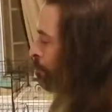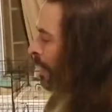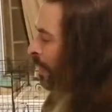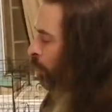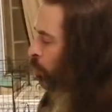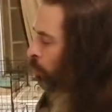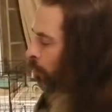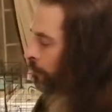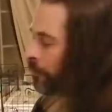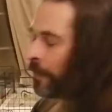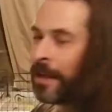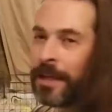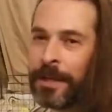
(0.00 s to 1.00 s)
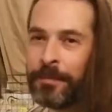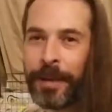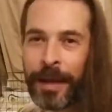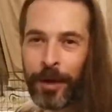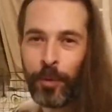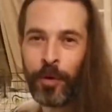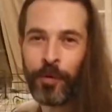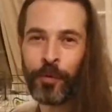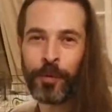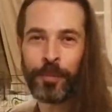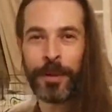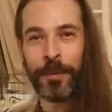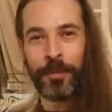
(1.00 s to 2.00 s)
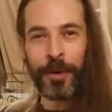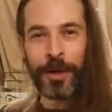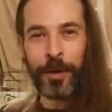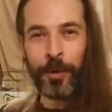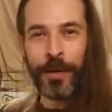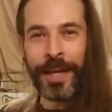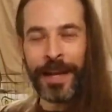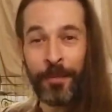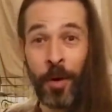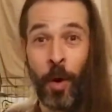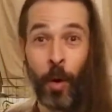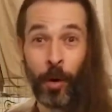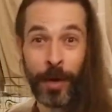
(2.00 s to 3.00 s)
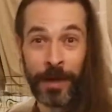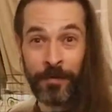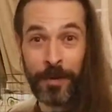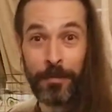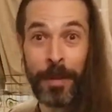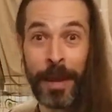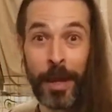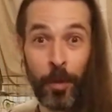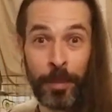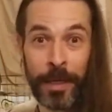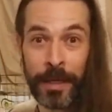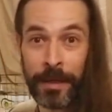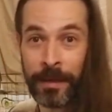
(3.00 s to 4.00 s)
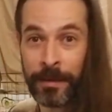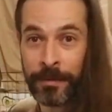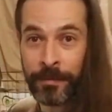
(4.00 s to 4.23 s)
Beowulf. Beowulf would be a pretty cool name. Or even Beopig.